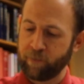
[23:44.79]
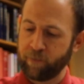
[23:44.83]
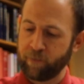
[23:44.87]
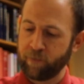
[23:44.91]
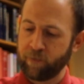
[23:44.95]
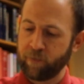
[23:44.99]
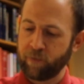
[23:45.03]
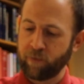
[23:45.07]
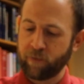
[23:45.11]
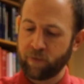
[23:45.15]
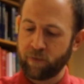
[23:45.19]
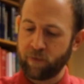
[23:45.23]

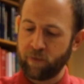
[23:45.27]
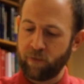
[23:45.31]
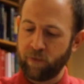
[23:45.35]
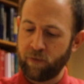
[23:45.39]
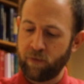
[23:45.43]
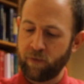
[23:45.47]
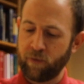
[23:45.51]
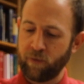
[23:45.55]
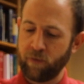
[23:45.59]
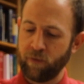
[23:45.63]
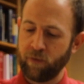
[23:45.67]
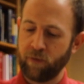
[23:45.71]

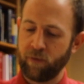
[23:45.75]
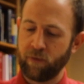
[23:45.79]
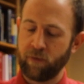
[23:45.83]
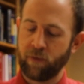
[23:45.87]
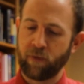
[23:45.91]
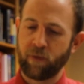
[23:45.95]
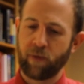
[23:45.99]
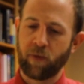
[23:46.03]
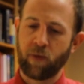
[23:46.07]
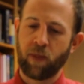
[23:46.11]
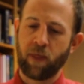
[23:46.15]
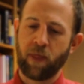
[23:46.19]

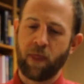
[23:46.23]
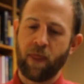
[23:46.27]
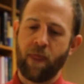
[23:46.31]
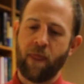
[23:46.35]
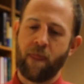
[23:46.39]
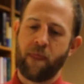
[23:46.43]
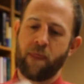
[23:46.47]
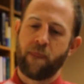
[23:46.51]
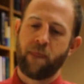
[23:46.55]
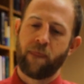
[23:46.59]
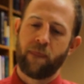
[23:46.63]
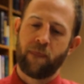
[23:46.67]

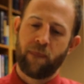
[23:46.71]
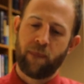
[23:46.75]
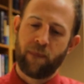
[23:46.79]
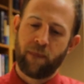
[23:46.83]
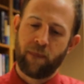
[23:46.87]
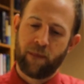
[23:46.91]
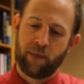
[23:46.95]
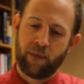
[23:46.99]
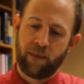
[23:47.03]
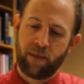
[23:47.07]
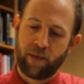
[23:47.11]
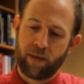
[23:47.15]

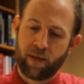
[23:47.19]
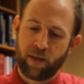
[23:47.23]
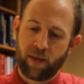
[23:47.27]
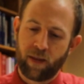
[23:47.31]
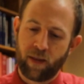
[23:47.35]
Nobody speaks.